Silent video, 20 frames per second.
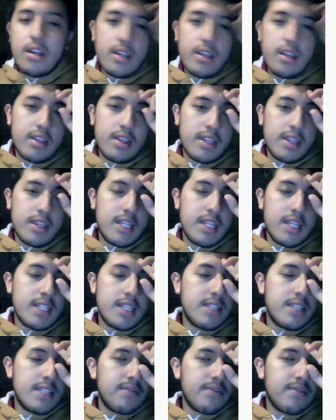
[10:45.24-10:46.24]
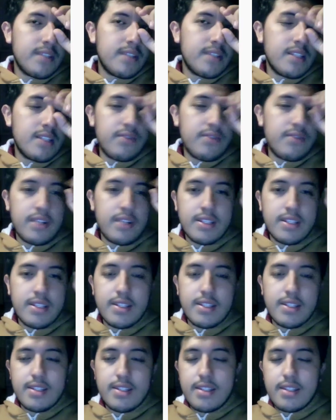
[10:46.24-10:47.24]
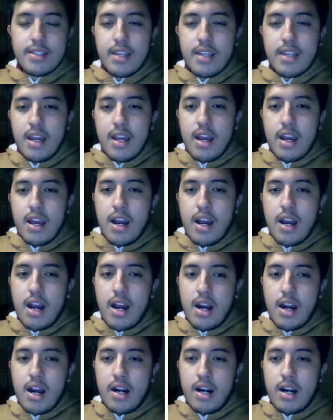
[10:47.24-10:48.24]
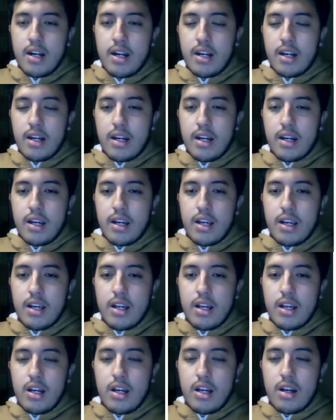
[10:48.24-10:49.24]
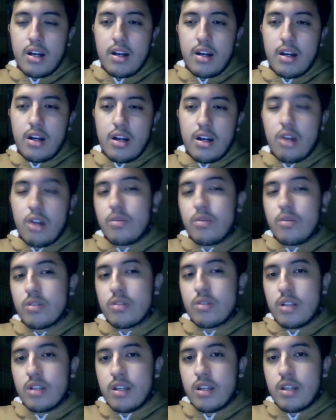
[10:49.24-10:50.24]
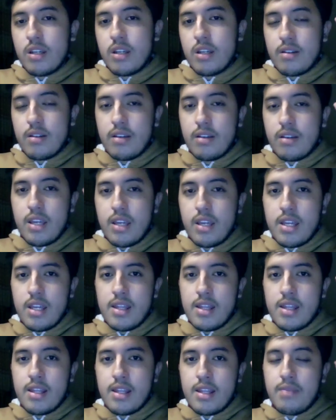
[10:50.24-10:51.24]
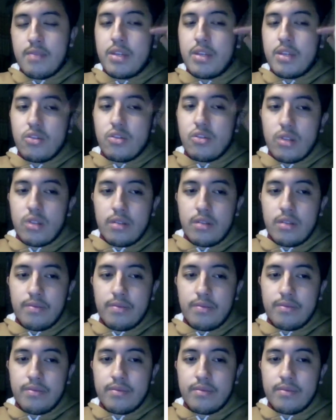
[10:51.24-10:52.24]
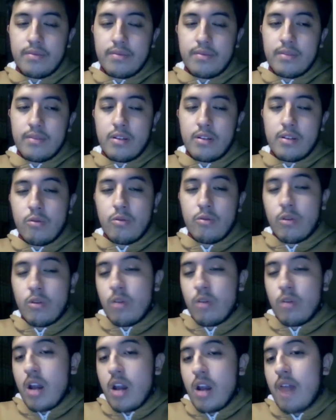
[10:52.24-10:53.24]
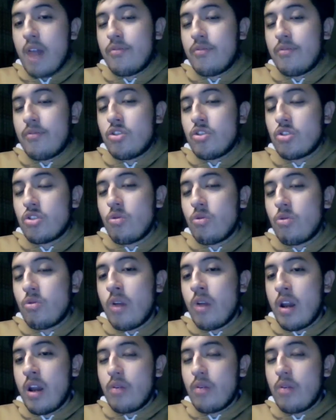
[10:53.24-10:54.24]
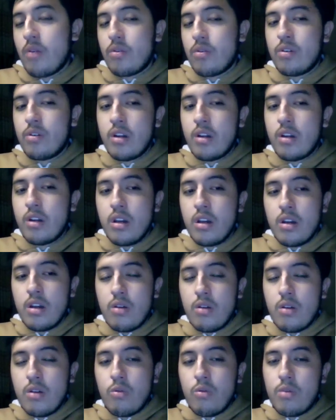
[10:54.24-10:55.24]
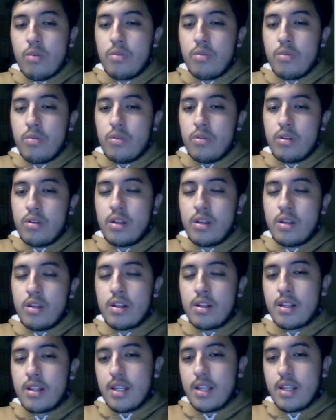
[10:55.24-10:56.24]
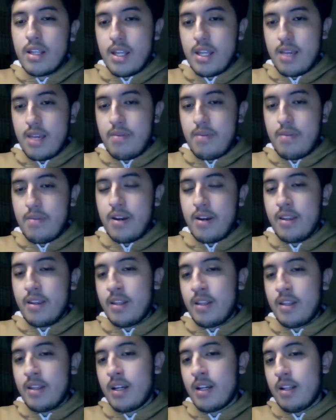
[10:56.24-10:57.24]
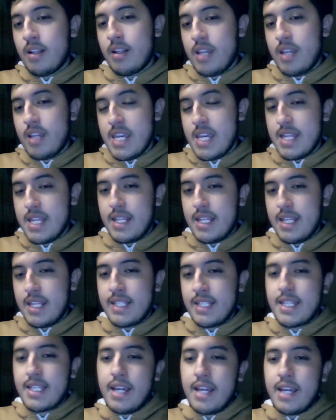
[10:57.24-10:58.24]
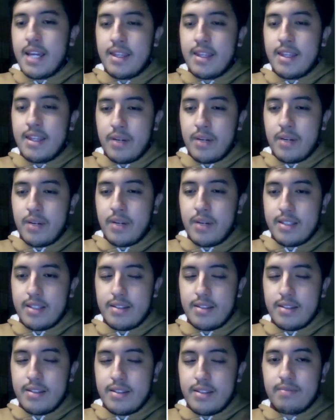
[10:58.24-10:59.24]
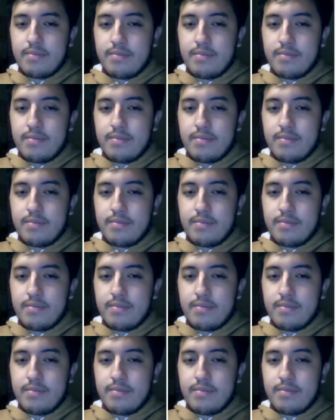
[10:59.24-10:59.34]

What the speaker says: The differences are obviously in the visual. When we have just one author, we put it in parenthetical inside the parentheses